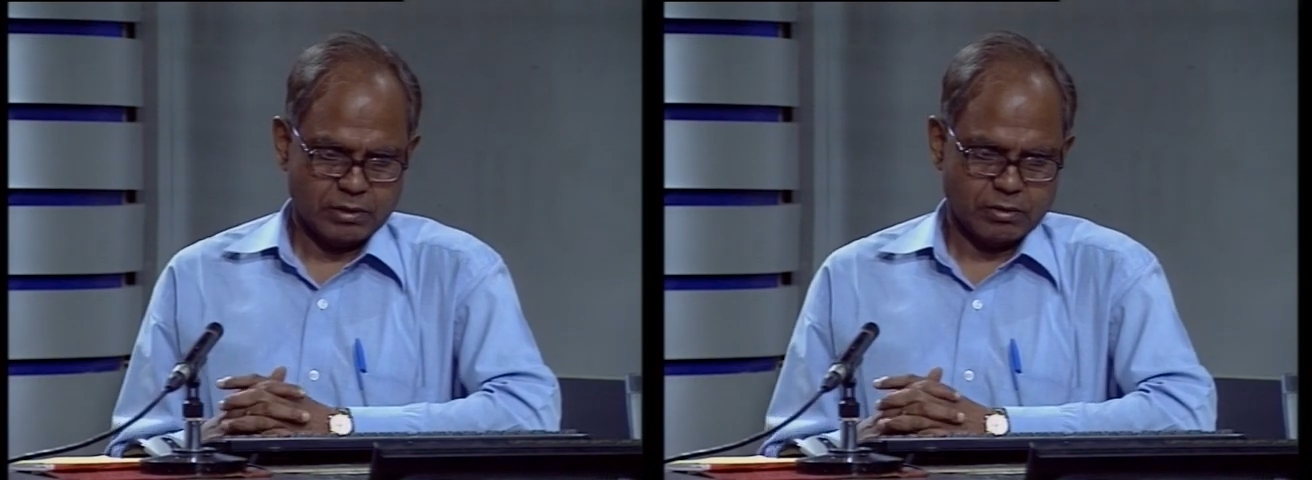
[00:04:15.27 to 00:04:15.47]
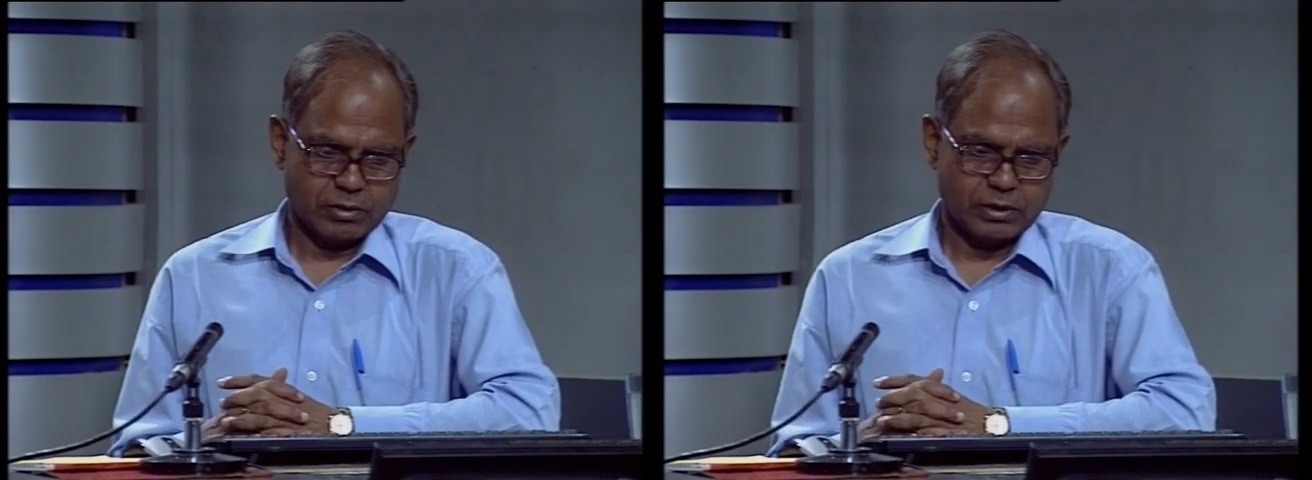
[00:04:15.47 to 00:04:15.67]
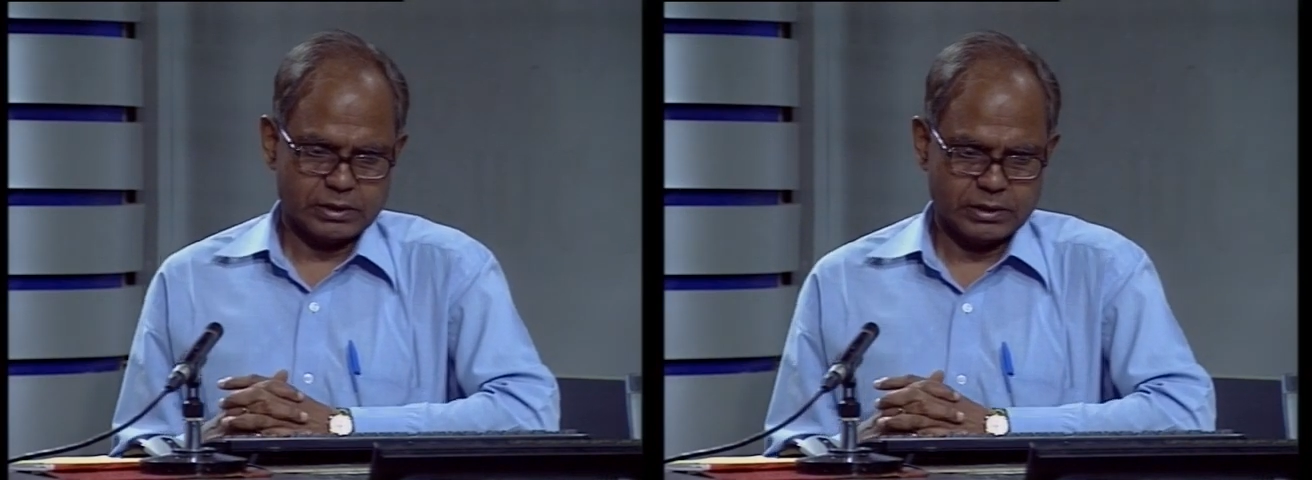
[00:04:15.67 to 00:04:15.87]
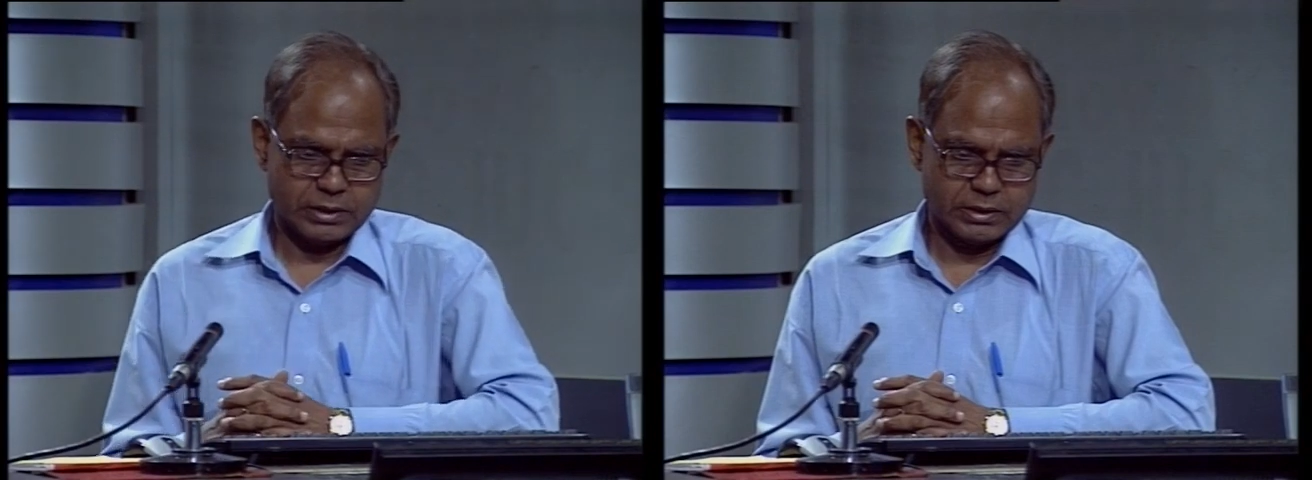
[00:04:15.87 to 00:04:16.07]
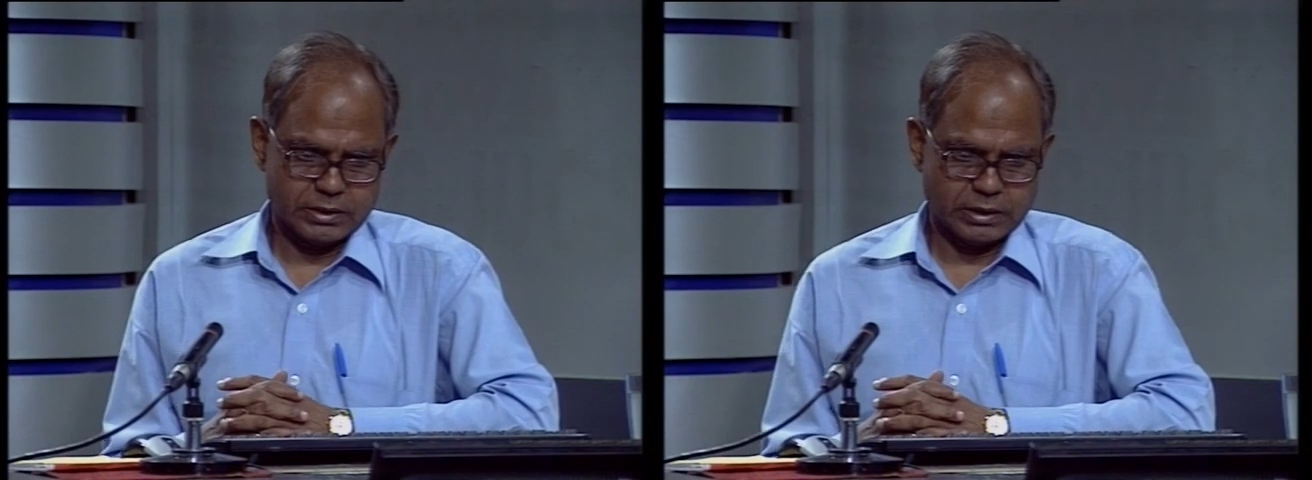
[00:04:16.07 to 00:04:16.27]
or
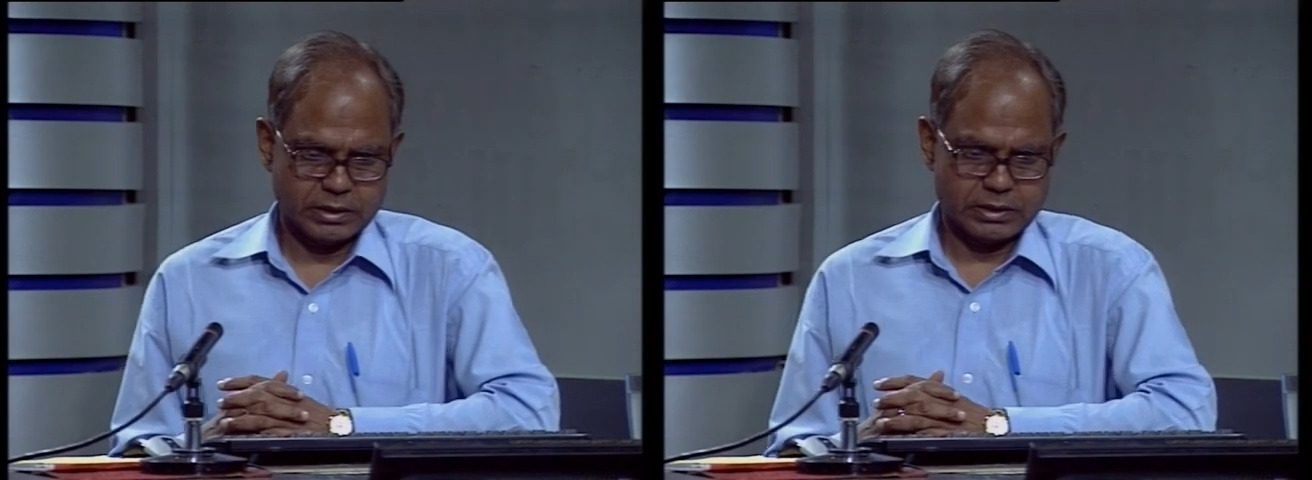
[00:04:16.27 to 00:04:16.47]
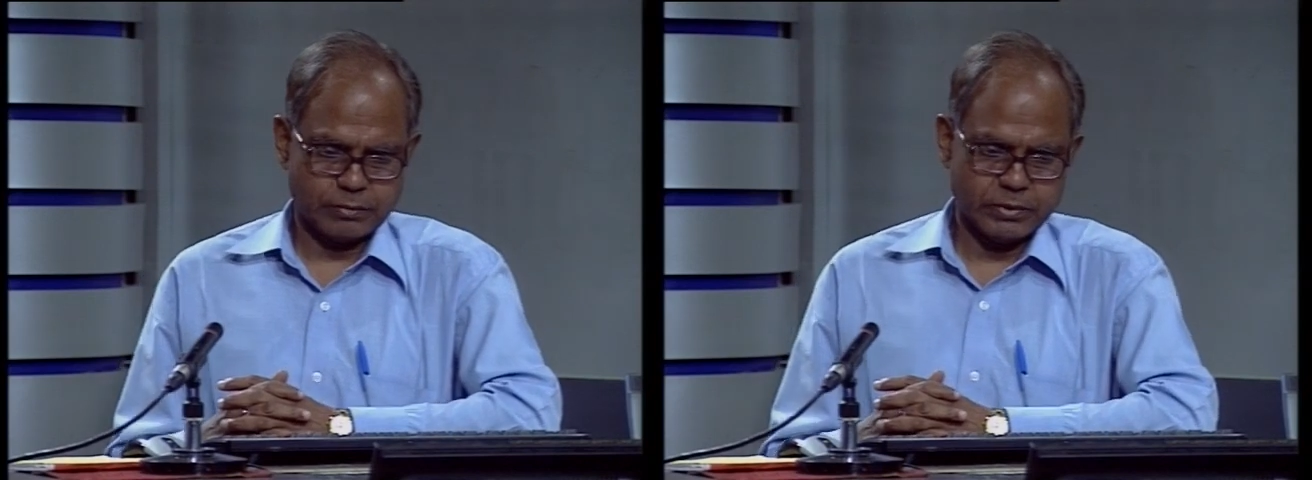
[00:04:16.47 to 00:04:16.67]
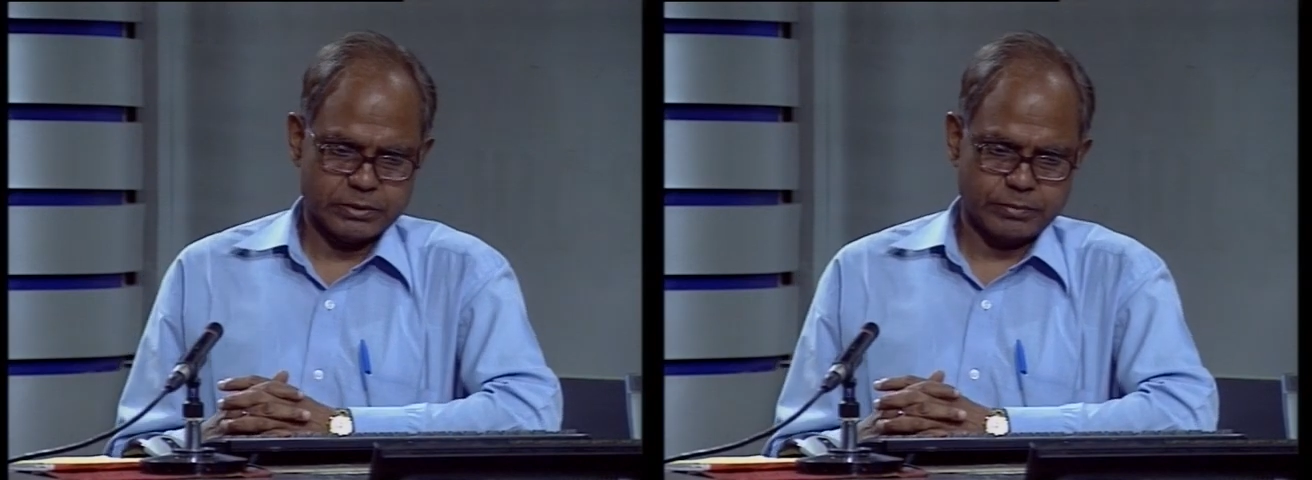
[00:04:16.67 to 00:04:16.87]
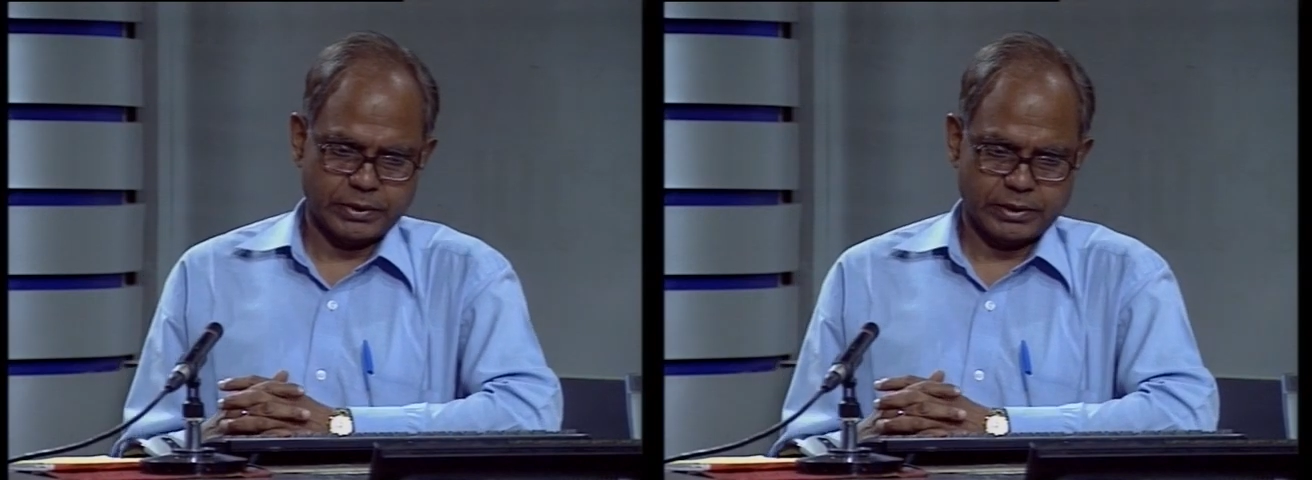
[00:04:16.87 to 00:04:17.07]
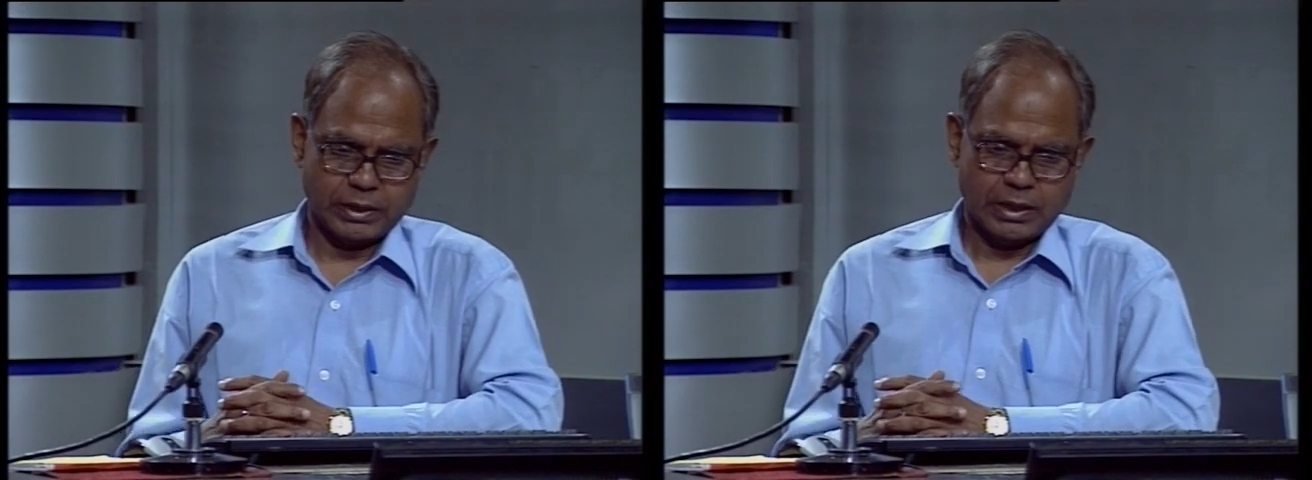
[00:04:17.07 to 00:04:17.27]
residential establishment,